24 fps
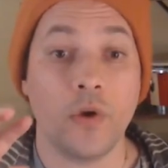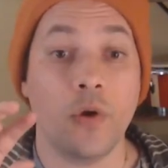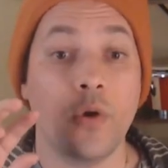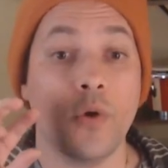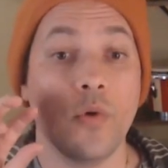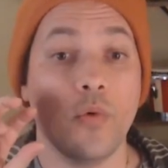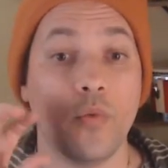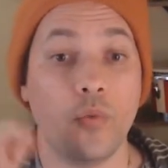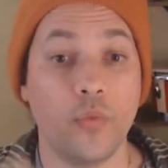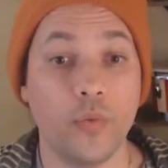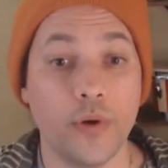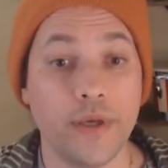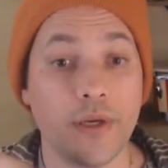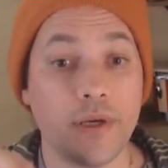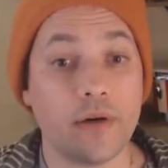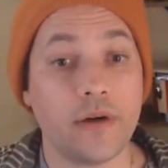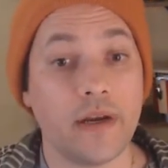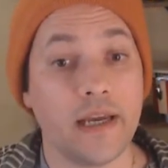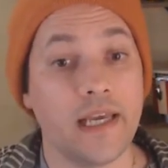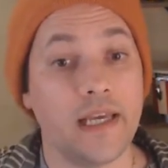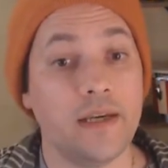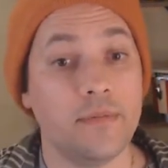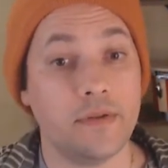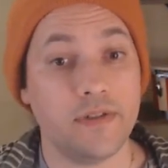We are
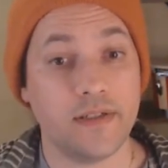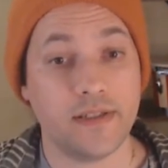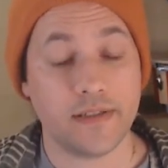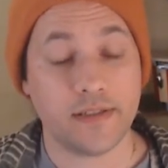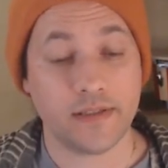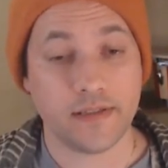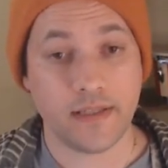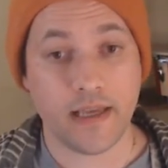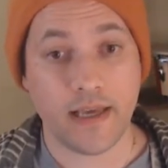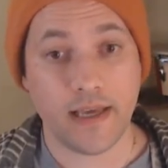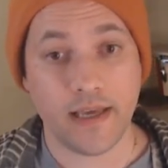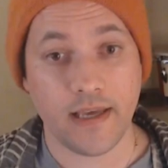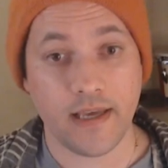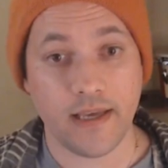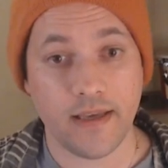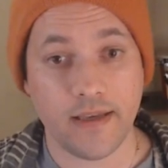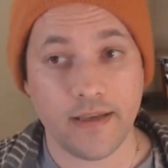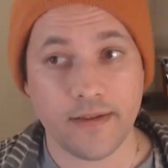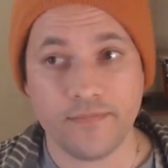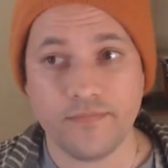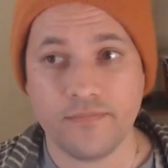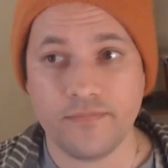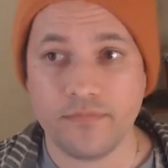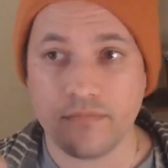able to say,
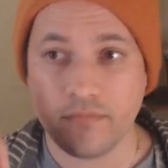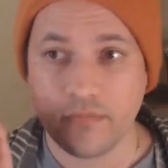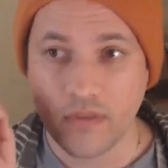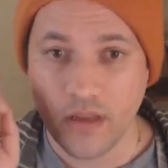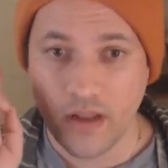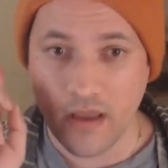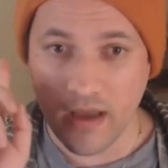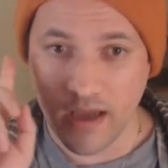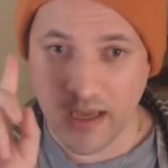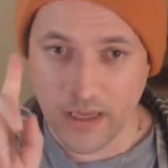I'm